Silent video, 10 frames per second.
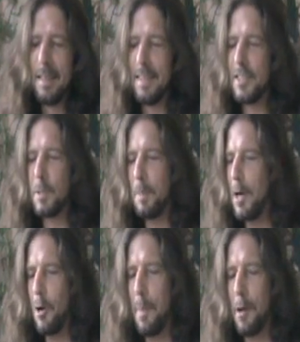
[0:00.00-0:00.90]
This is
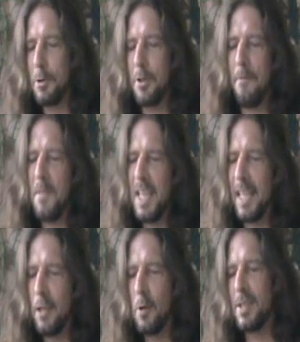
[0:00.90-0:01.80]
paramount to
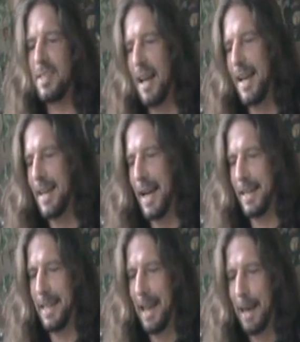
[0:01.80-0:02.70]
feeding you a
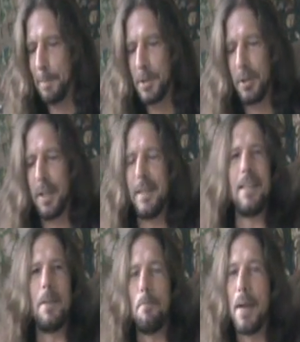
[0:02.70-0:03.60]
cyanide capsule and
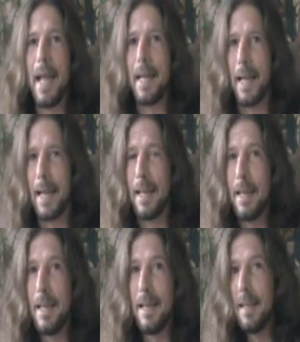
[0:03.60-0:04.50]
then
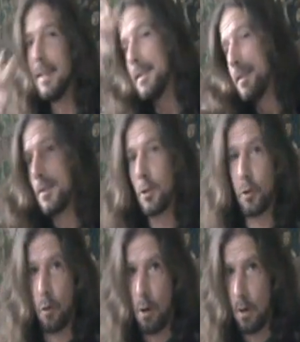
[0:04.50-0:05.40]

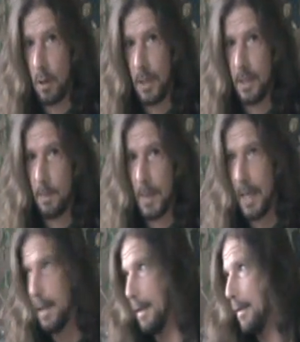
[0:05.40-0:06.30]
strongly
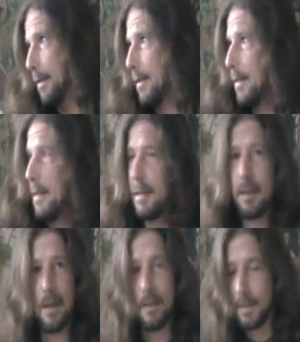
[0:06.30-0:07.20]
debating
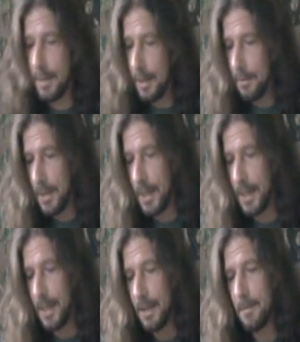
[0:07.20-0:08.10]
on the
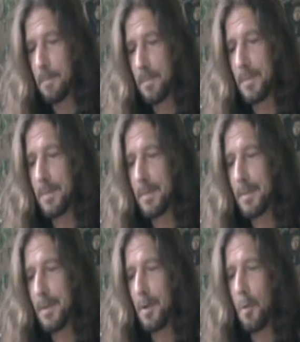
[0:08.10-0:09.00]
TV
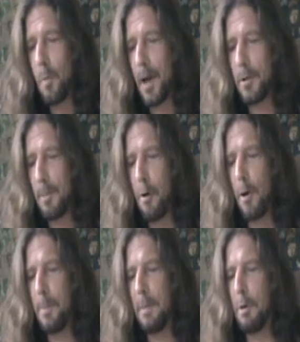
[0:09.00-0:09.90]
whether
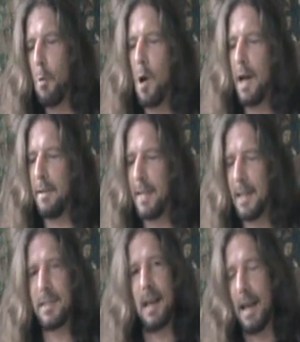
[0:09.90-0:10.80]
more people want
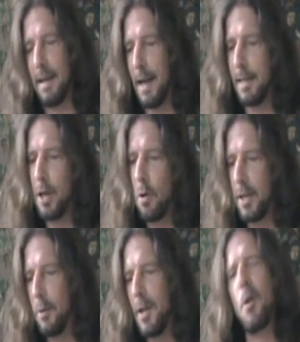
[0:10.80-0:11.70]
that cyanide
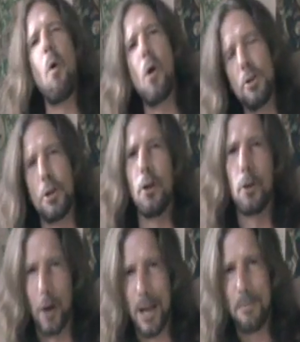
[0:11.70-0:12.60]
coated with orange or
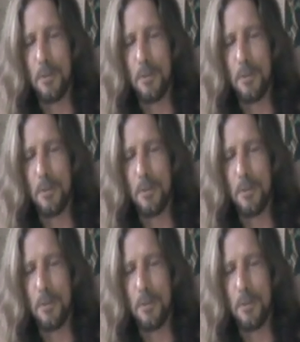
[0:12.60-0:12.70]
grape